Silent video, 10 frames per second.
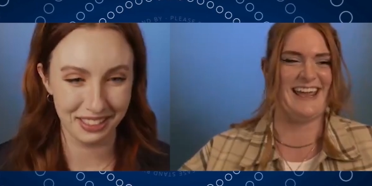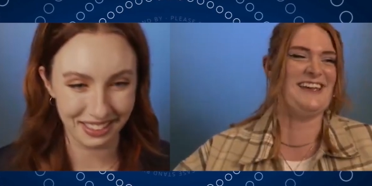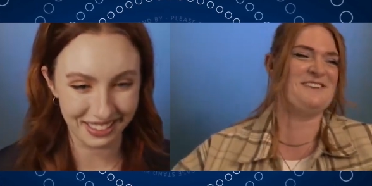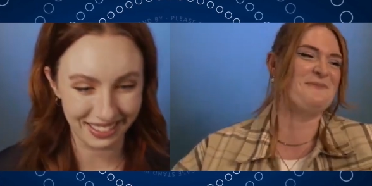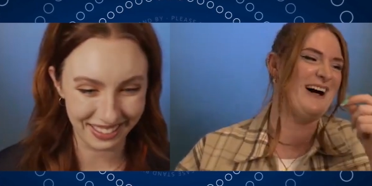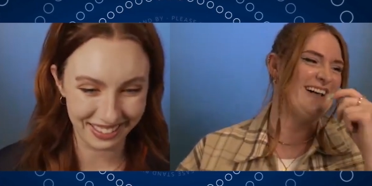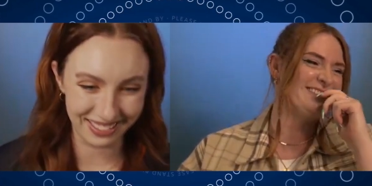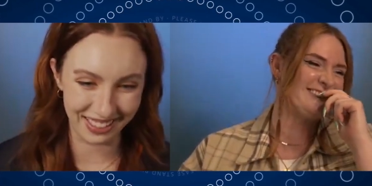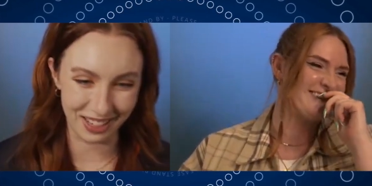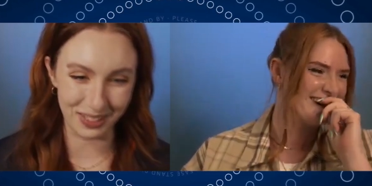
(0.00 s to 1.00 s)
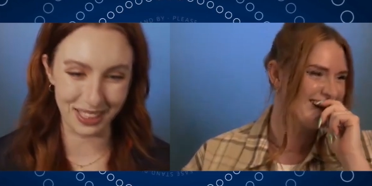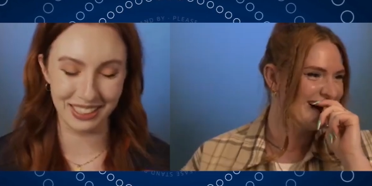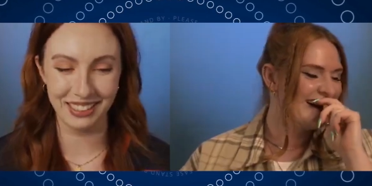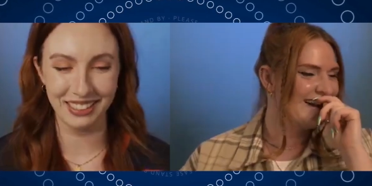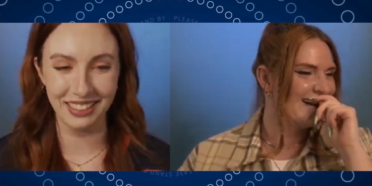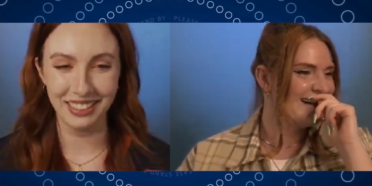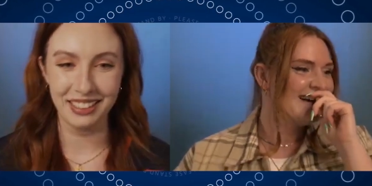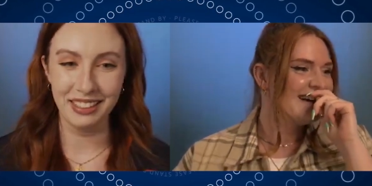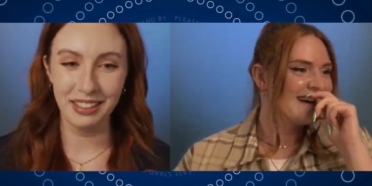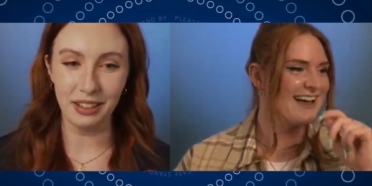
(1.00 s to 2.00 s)
Speaker 1: Kate Mosh. Kate Mosh.
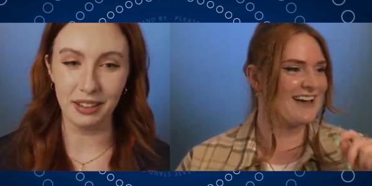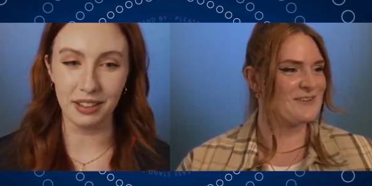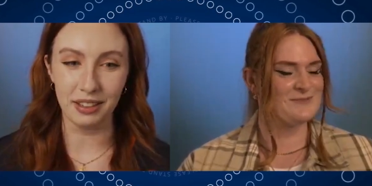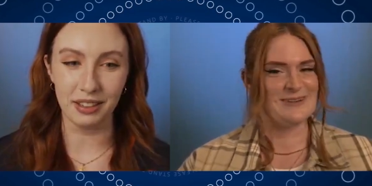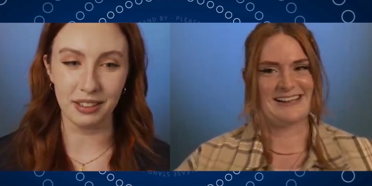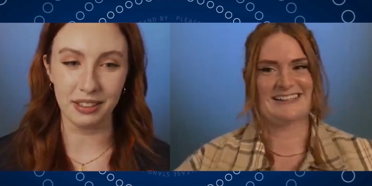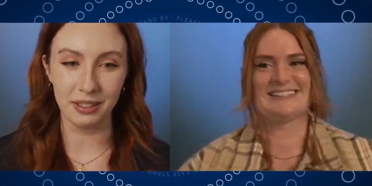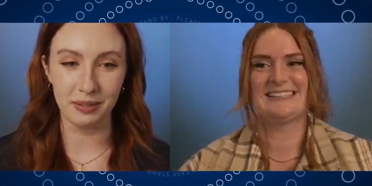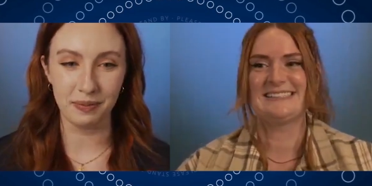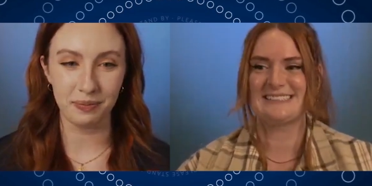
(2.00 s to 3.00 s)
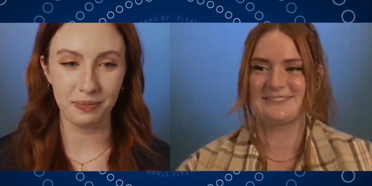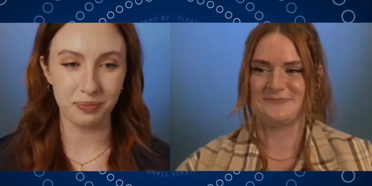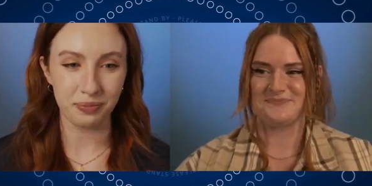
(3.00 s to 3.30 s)
Oh um, my goodness.